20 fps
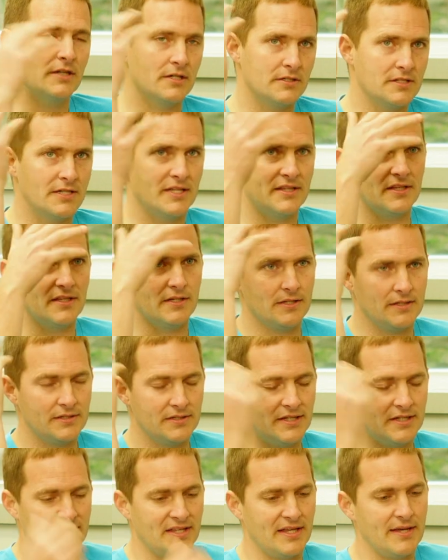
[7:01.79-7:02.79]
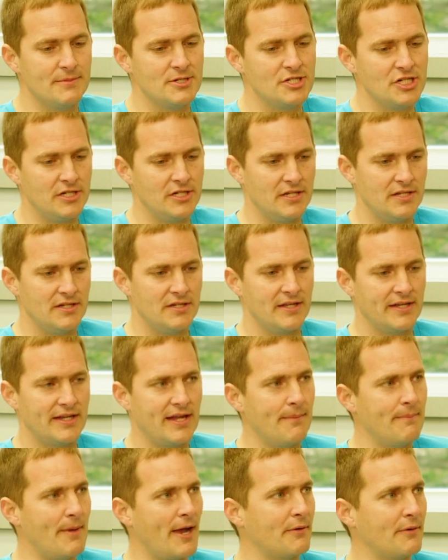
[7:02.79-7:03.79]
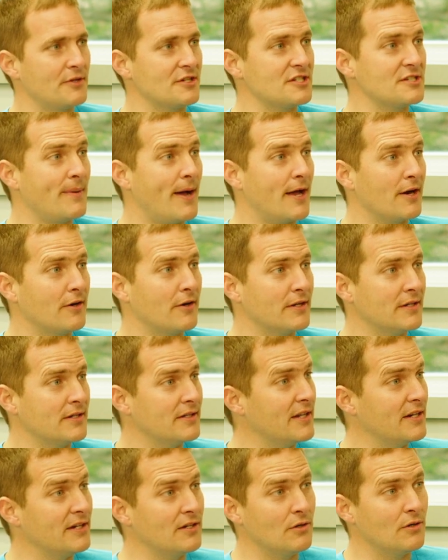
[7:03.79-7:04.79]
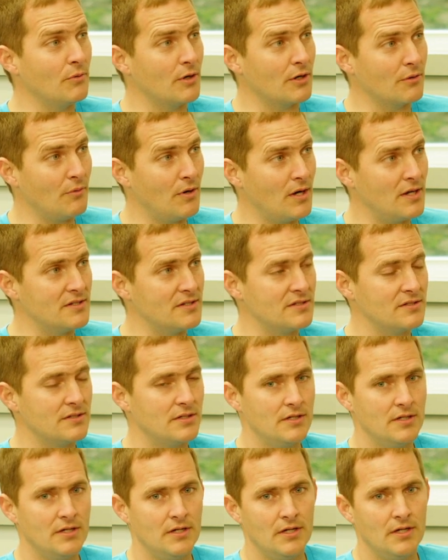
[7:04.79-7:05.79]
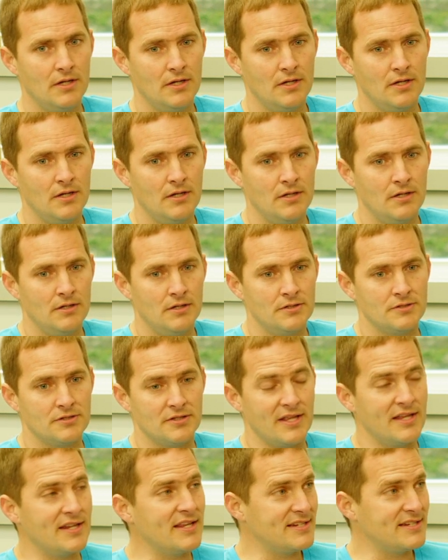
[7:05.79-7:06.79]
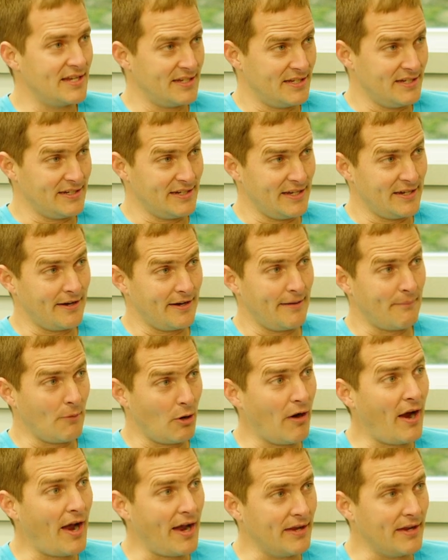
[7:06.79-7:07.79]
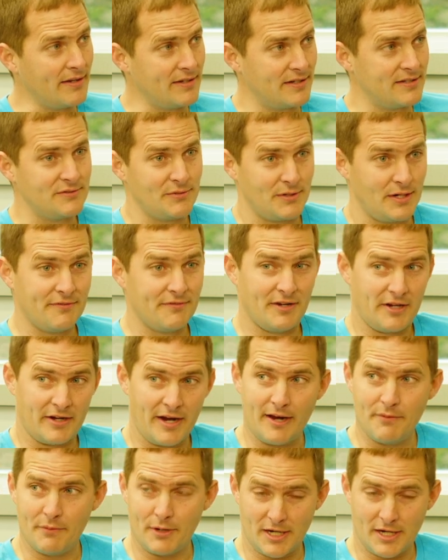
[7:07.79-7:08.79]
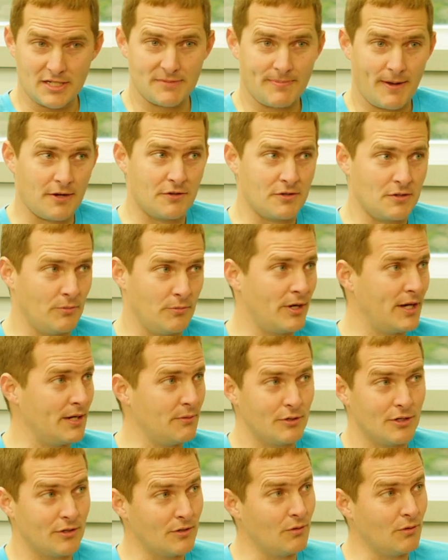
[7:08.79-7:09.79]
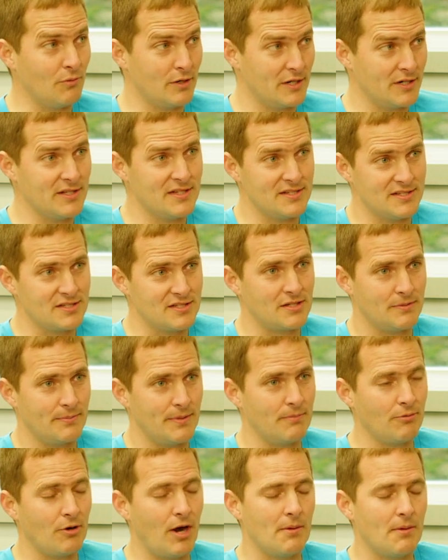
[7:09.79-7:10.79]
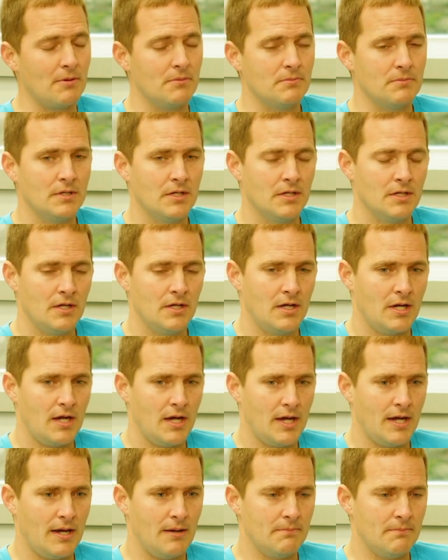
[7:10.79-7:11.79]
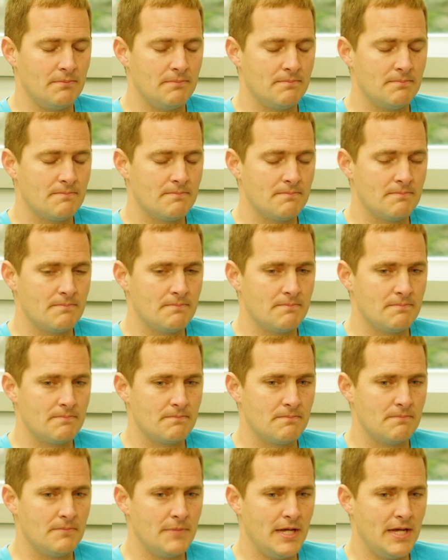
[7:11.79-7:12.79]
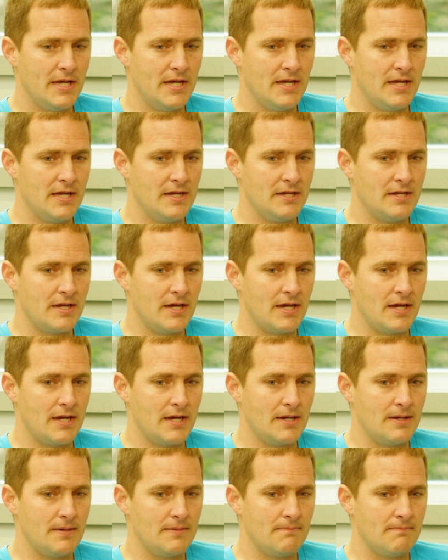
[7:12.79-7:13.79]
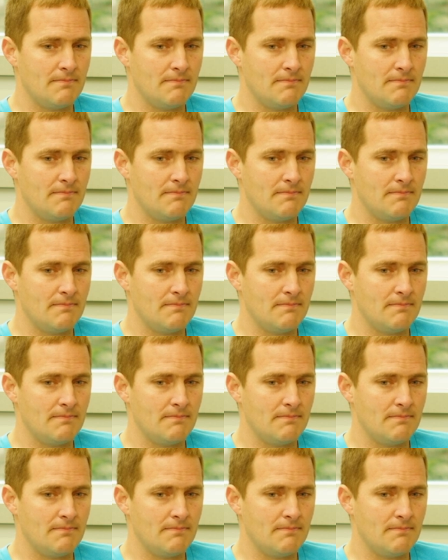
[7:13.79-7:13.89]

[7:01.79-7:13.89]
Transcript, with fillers: you know you get the get the imaging, and it came back with a spot on it, and they didn't know what it was. So then they take you and get an MRI because we got to figure, hey, we got a spot on your brain. We don't know what it is. This could be a problem. Um, and uh,